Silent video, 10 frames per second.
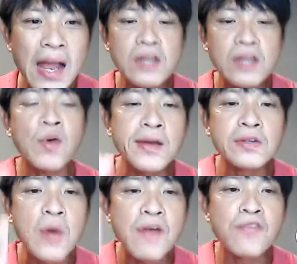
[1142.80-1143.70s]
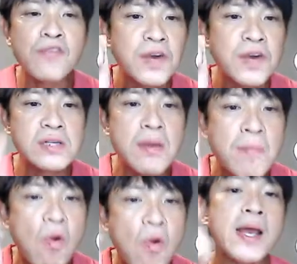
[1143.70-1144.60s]
And that's what I do every
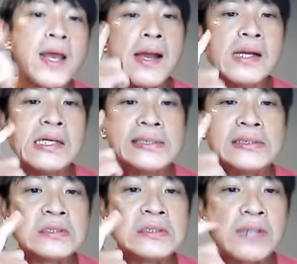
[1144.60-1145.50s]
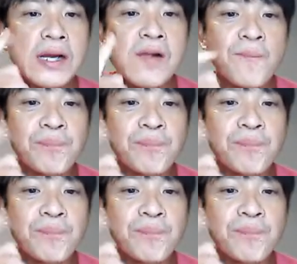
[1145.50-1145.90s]
morning, right?